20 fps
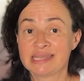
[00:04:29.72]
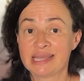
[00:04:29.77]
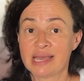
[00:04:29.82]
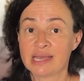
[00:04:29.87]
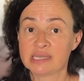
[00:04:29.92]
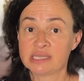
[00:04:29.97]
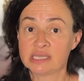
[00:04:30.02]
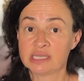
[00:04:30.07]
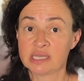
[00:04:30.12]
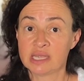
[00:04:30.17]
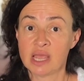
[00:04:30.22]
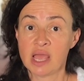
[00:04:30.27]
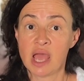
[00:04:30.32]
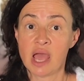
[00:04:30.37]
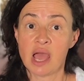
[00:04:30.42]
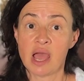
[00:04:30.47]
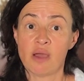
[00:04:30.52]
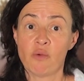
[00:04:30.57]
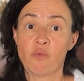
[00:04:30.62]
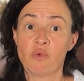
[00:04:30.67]
that
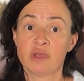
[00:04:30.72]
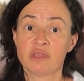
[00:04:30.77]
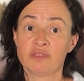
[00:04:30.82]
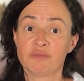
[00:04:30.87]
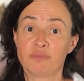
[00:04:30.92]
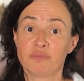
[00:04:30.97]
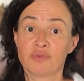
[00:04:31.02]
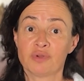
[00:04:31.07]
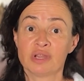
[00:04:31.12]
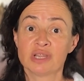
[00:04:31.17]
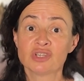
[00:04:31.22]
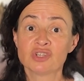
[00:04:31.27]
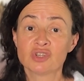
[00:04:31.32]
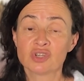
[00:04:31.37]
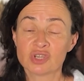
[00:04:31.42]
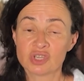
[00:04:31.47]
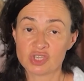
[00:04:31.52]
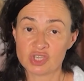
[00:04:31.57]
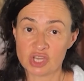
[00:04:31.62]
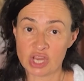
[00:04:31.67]
with
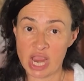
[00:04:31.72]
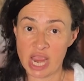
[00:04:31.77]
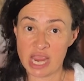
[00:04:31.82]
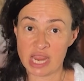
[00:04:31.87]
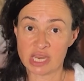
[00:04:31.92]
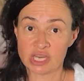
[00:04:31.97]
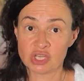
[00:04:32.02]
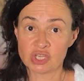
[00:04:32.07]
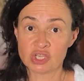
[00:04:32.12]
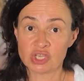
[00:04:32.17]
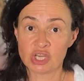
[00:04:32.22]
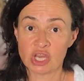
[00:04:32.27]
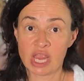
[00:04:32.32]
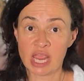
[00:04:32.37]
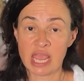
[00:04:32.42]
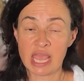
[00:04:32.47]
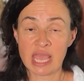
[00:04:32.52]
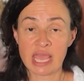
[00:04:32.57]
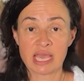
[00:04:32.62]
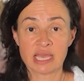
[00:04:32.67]
pressure change
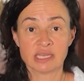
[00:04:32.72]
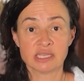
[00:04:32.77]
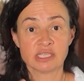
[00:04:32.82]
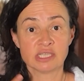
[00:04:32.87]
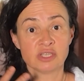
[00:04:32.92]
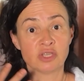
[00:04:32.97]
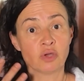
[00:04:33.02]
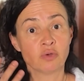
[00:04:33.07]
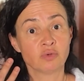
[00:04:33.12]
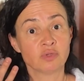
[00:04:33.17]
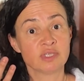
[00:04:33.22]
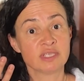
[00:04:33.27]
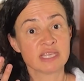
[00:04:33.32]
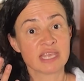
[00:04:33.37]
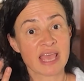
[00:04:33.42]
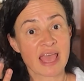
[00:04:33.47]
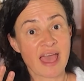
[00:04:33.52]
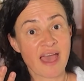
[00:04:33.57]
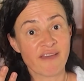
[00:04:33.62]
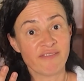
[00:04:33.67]
and those
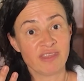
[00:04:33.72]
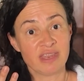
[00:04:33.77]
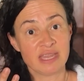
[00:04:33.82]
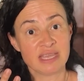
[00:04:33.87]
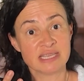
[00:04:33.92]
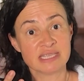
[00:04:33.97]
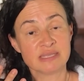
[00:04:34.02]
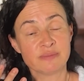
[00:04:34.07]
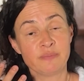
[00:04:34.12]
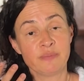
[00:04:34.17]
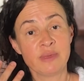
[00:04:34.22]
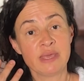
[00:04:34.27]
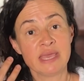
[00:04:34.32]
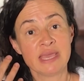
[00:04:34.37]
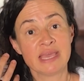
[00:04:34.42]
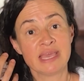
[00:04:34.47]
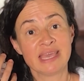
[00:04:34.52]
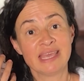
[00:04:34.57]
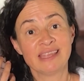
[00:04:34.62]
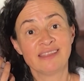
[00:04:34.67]
cavities
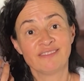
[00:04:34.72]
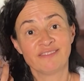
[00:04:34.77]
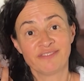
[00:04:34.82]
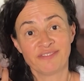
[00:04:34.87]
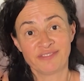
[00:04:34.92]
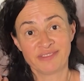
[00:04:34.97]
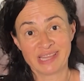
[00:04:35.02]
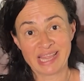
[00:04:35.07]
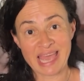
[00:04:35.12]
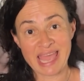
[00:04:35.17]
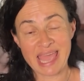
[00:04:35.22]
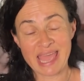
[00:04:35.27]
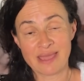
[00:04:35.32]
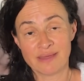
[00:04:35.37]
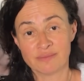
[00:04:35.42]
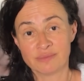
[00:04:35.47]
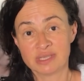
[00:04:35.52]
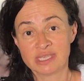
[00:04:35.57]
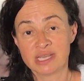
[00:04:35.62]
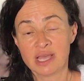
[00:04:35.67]
being
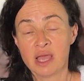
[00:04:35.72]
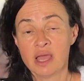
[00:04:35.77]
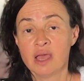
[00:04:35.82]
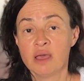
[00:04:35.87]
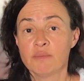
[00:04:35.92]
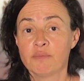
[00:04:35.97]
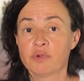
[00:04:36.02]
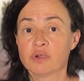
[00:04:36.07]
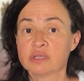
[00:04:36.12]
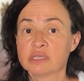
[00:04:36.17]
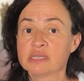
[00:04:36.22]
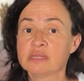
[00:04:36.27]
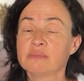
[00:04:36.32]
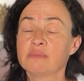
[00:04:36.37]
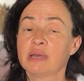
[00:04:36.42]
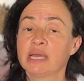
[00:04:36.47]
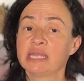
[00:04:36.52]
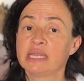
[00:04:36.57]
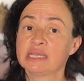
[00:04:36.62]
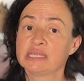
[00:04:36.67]
inflamed,
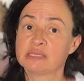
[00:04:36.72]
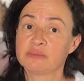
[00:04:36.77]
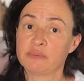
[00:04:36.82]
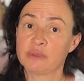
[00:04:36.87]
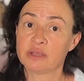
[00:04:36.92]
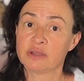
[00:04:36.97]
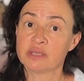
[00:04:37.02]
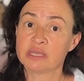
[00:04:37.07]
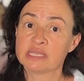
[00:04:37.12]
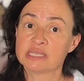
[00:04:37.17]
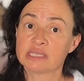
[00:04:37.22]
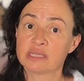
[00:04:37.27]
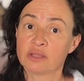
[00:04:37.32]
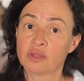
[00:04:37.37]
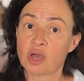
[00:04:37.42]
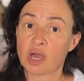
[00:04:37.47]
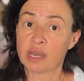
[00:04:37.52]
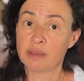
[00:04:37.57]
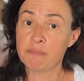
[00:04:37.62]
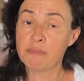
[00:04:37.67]
person might experience a
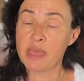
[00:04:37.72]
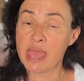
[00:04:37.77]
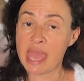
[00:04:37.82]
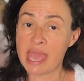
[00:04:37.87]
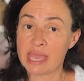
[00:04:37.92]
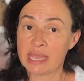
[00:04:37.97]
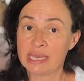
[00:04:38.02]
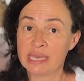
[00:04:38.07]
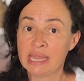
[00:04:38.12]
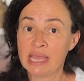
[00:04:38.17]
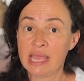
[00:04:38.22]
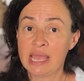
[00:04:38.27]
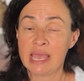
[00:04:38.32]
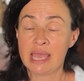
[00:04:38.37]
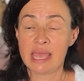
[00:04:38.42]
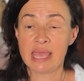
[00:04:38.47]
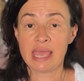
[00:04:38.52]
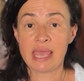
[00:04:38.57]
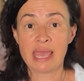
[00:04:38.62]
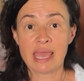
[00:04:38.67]
lot of pain
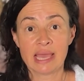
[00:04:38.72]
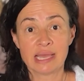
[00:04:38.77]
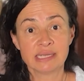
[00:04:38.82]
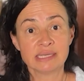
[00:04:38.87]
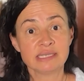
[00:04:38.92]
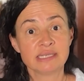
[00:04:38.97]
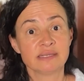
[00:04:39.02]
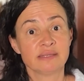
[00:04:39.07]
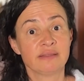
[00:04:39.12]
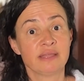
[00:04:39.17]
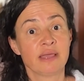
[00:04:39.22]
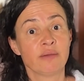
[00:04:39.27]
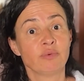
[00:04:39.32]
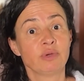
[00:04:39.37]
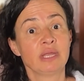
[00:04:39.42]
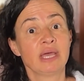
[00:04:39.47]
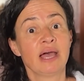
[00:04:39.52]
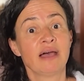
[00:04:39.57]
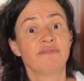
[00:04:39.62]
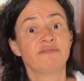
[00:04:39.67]
and they
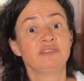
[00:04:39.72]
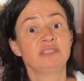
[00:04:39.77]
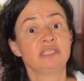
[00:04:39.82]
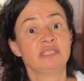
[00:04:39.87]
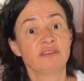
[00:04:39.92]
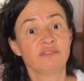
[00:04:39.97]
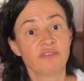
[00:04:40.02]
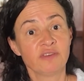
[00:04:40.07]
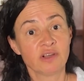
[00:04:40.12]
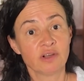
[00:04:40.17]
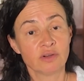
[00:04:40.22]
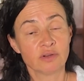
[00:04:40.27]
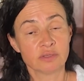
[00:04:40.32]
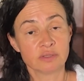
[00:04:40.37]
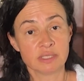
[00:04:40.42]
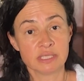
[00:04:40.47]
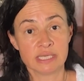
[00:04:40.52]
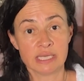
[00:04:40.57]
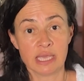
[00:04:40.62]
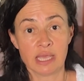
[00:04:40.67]
would have
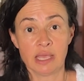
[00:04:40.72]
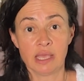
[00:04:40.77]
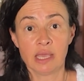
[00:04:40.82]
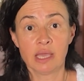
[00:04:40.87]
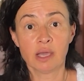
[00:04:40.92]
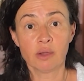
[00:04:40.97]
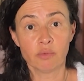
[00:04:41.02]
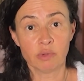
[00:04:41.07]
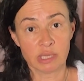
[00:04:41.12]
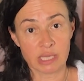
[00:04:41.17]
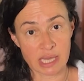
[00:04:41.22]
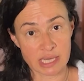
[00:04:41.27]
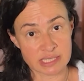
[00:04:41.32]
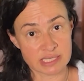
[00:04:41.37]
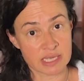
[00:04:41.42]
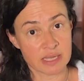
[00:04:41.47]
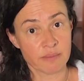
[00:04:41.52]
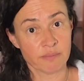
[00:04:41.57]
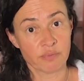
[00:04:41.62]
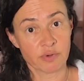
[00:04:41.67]
difficulty
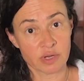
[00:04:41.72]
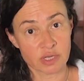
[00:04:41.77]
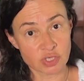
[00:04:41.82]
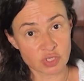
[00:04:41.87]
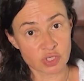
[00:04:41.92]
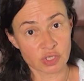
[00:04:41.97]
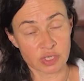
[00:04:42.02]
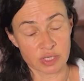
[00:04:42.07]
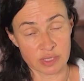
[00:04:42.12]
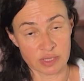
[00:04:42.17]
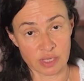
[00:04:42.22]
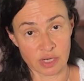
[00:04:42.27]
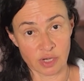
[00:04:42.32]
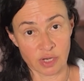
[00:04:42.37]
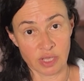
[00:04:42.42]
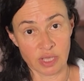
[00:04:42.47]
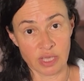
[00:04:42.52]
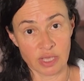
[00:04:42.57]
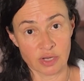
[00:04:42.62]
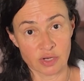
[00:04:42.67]
equalizing pressure in
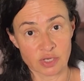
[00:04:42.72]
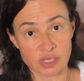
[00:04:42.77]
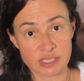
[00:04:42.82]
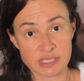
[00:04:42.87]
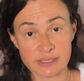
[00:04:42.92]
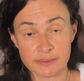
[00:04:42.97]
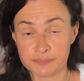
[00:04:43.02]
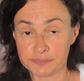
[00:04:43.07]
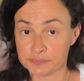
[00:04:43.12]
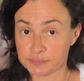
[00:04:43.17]
their ears